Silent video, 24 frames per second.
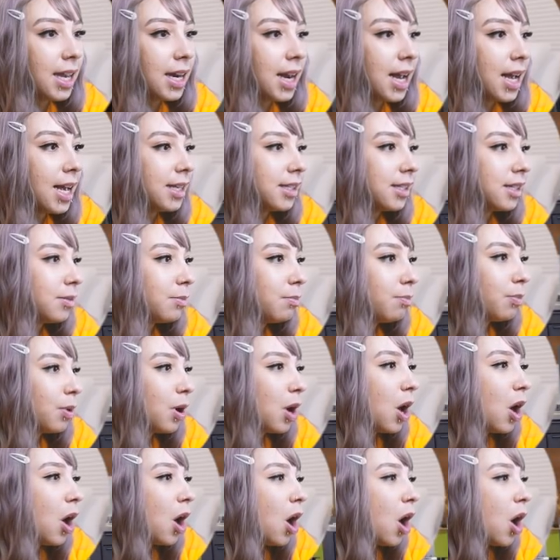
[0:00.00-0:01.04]
It has a
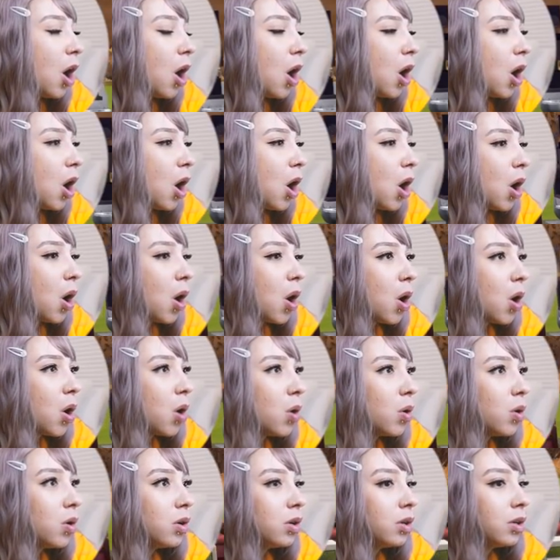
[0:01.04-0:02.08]

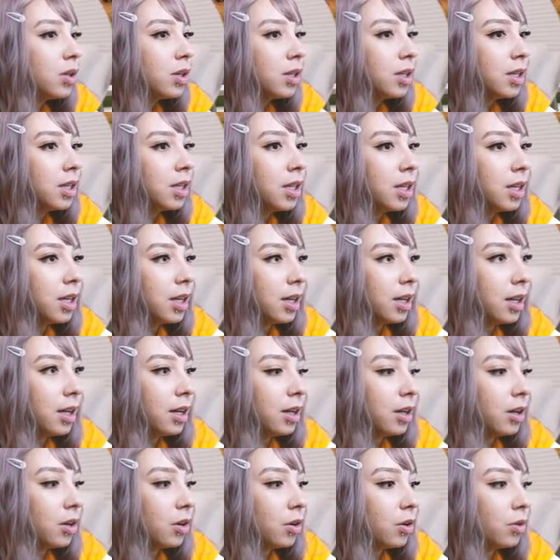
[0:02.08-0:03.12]
bow.
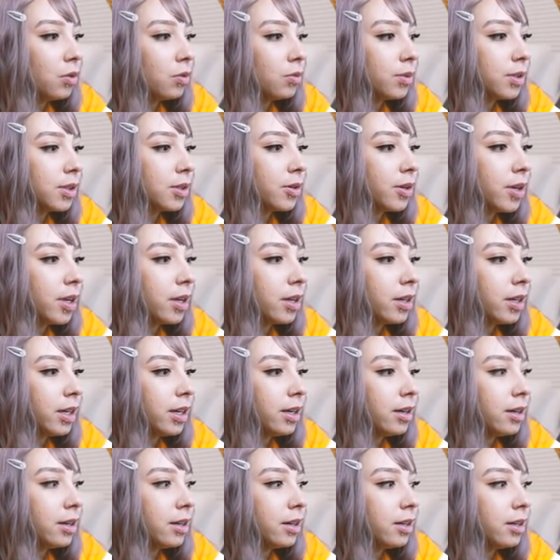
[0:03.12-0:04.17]
Uh-oh. What's going on
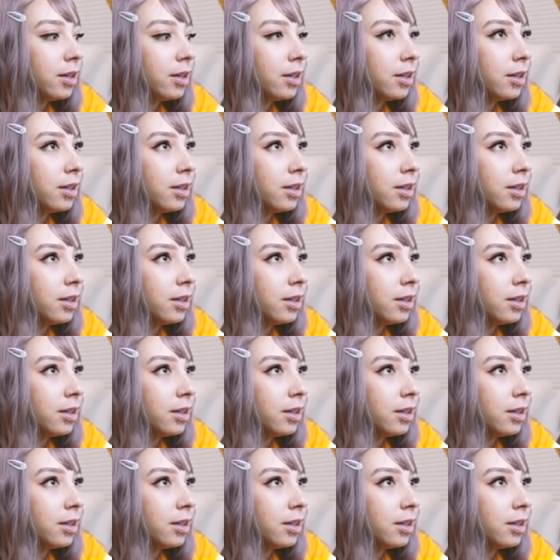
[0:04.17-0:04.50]
here?